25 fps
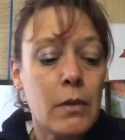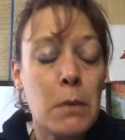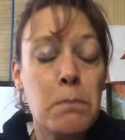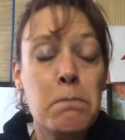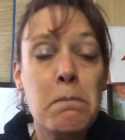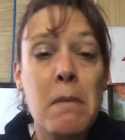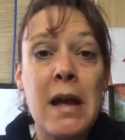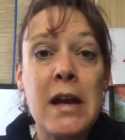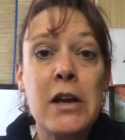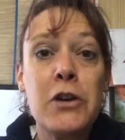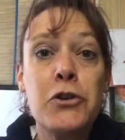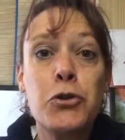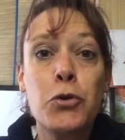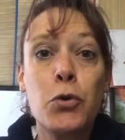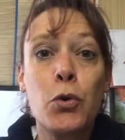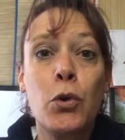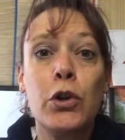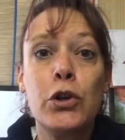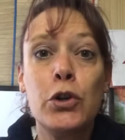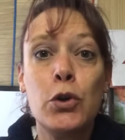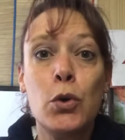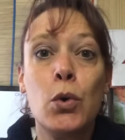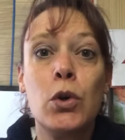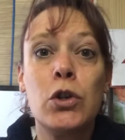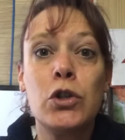Make
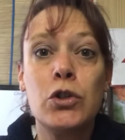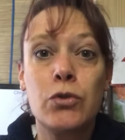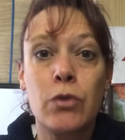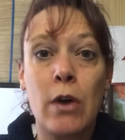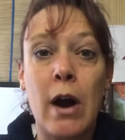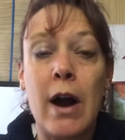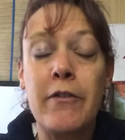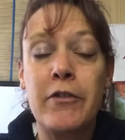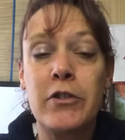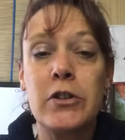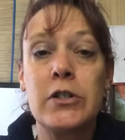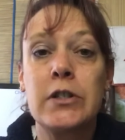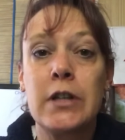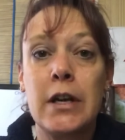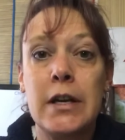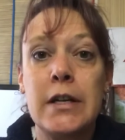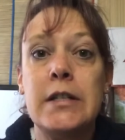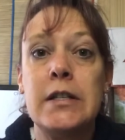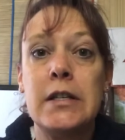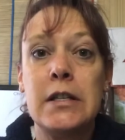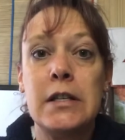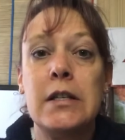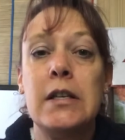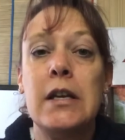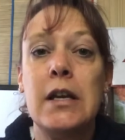sure your driver's
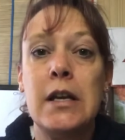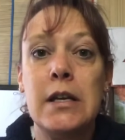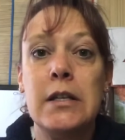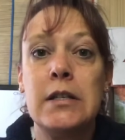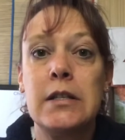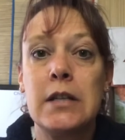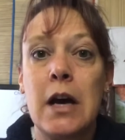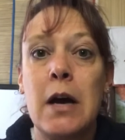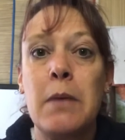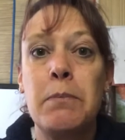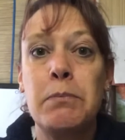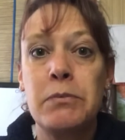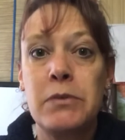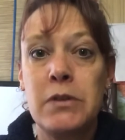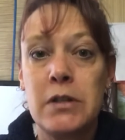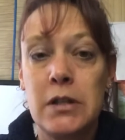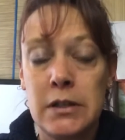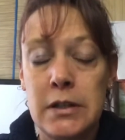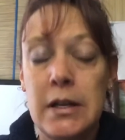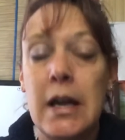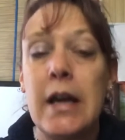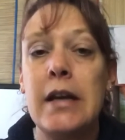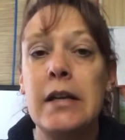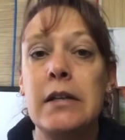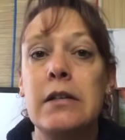license is up to
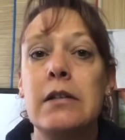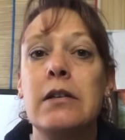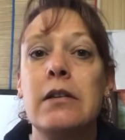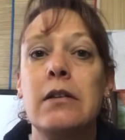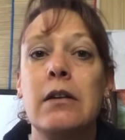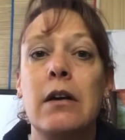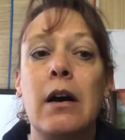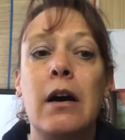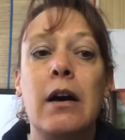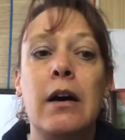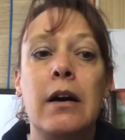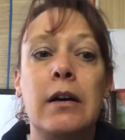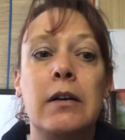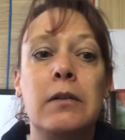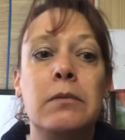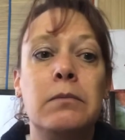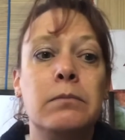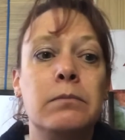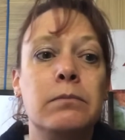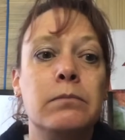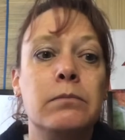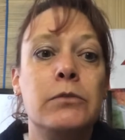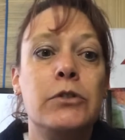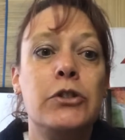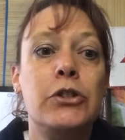date.
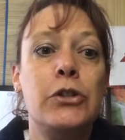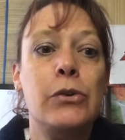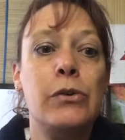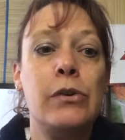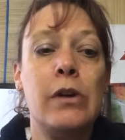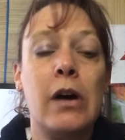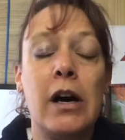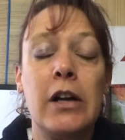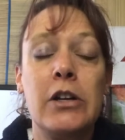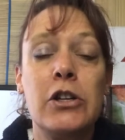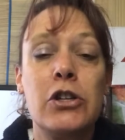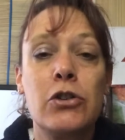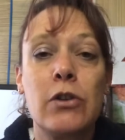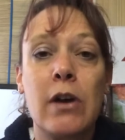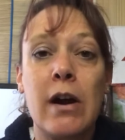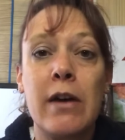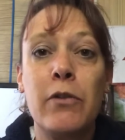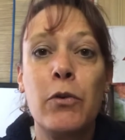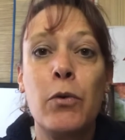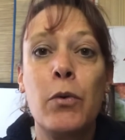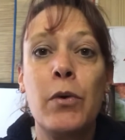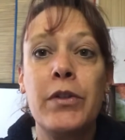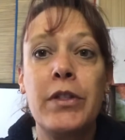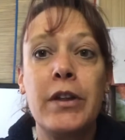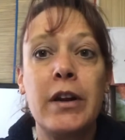Do not
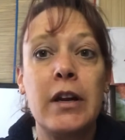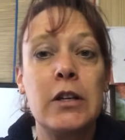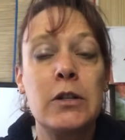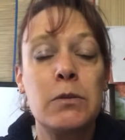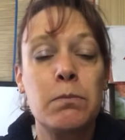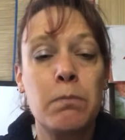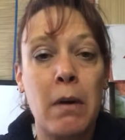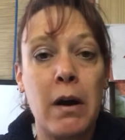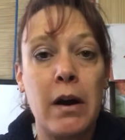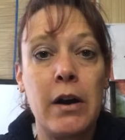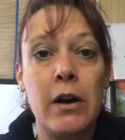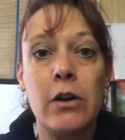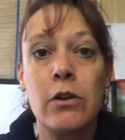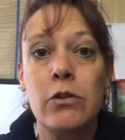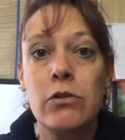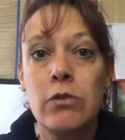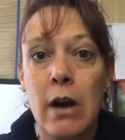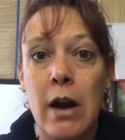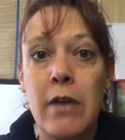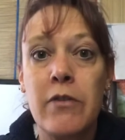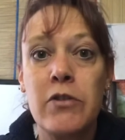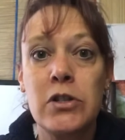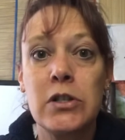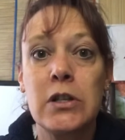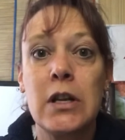travel with an expired
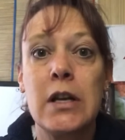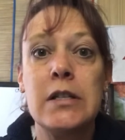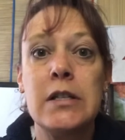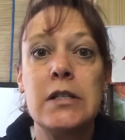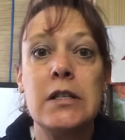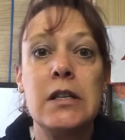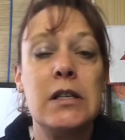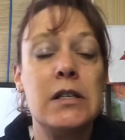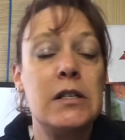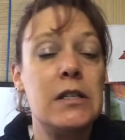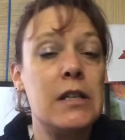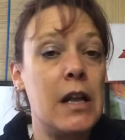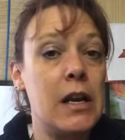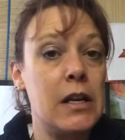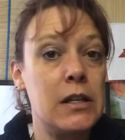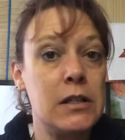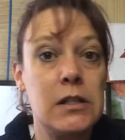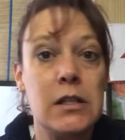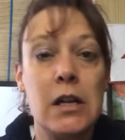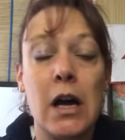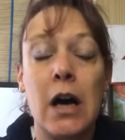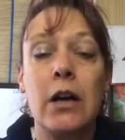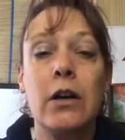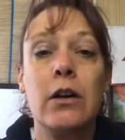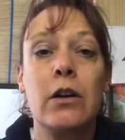driver's license. That is
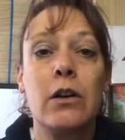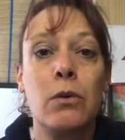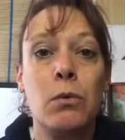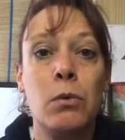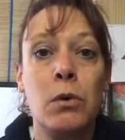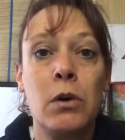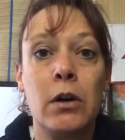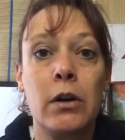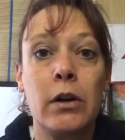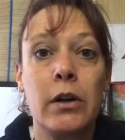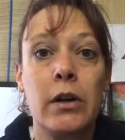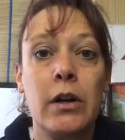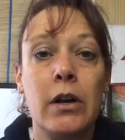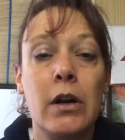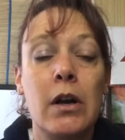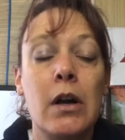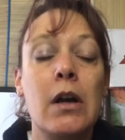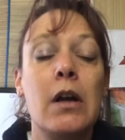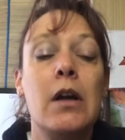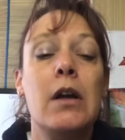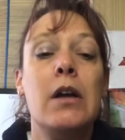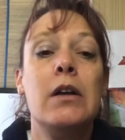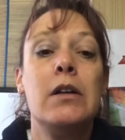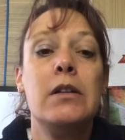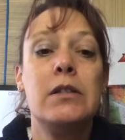not going to work.
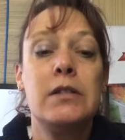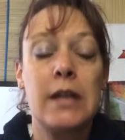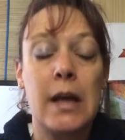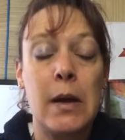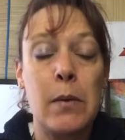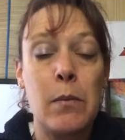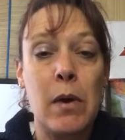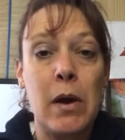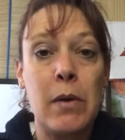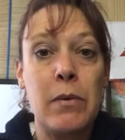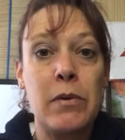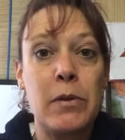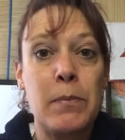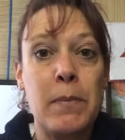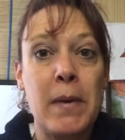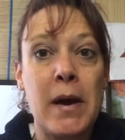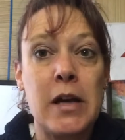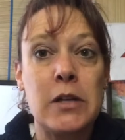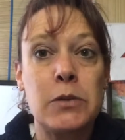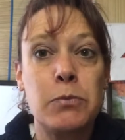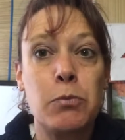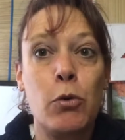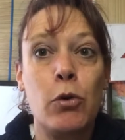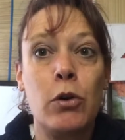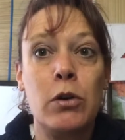Same way with a
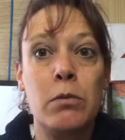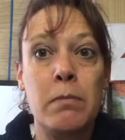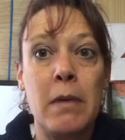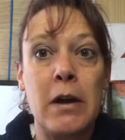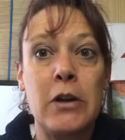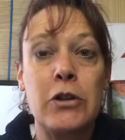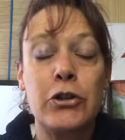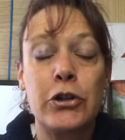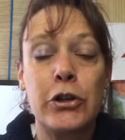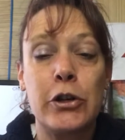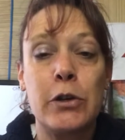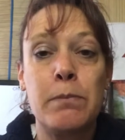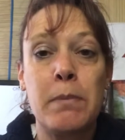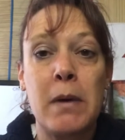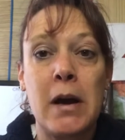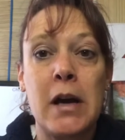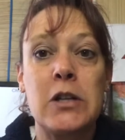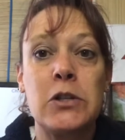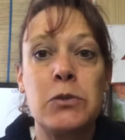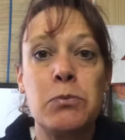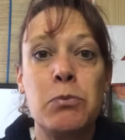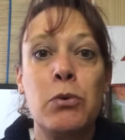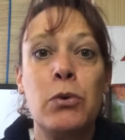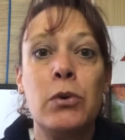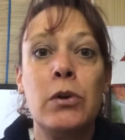passport. Make sure your
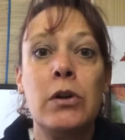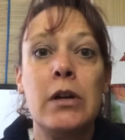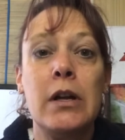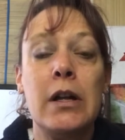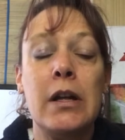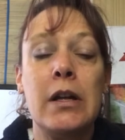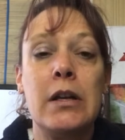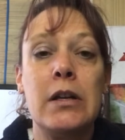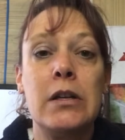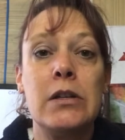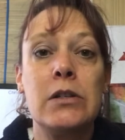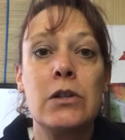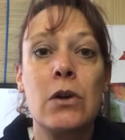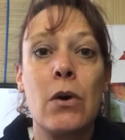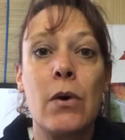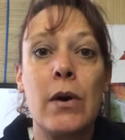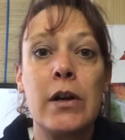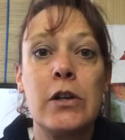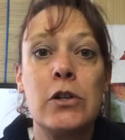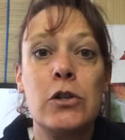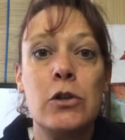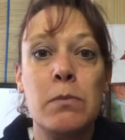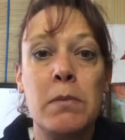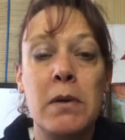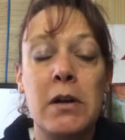passport is
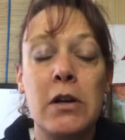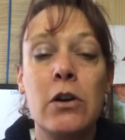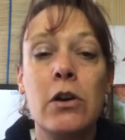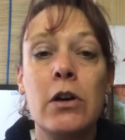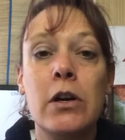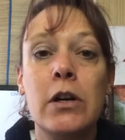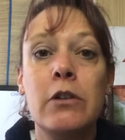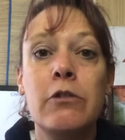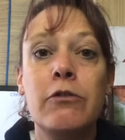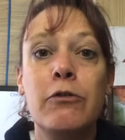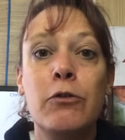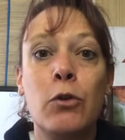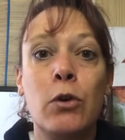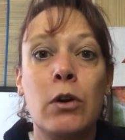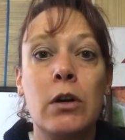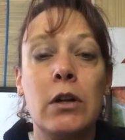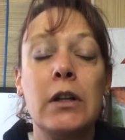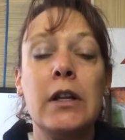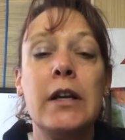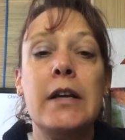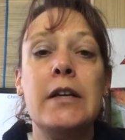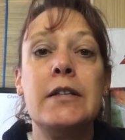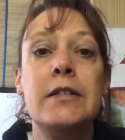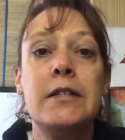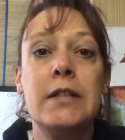going to be good for at
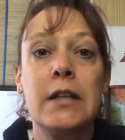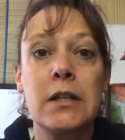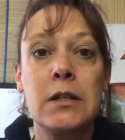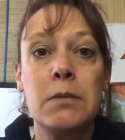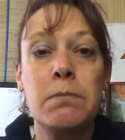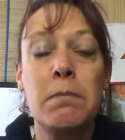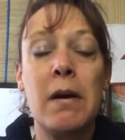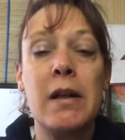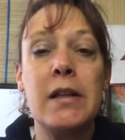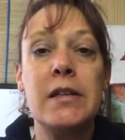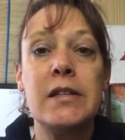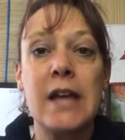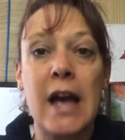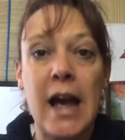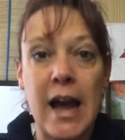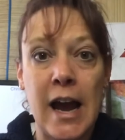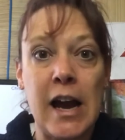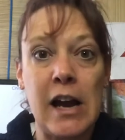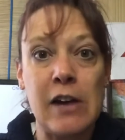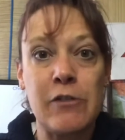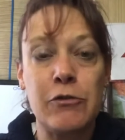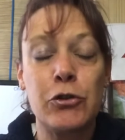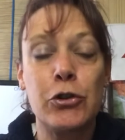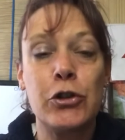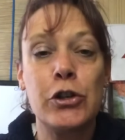least 6 months
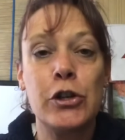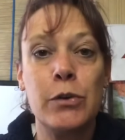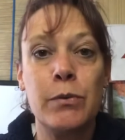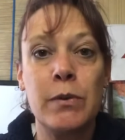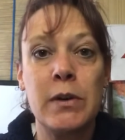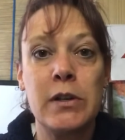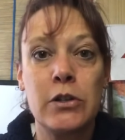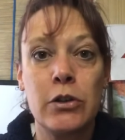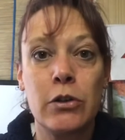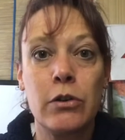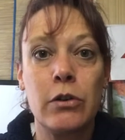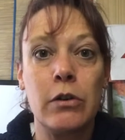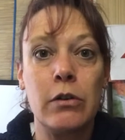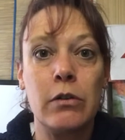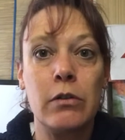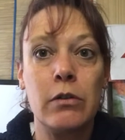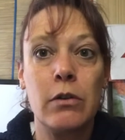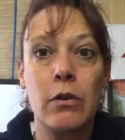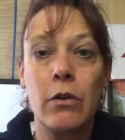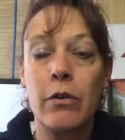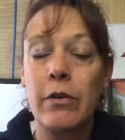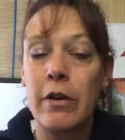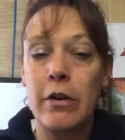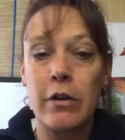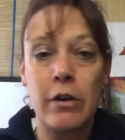after you return,
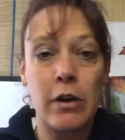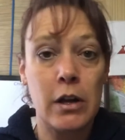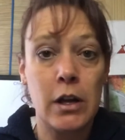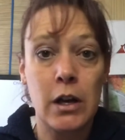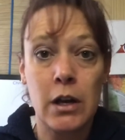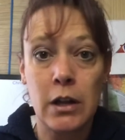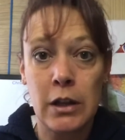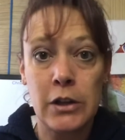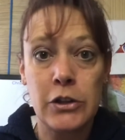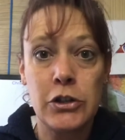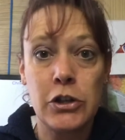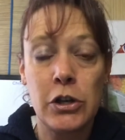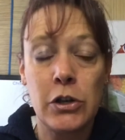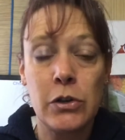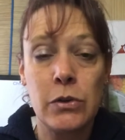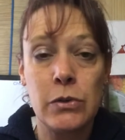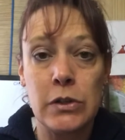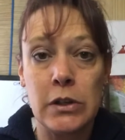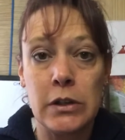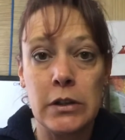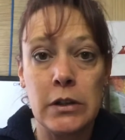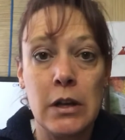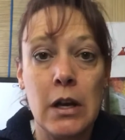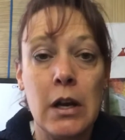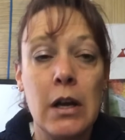or they're not going to let you
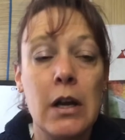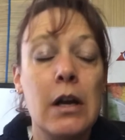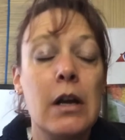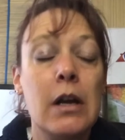use it.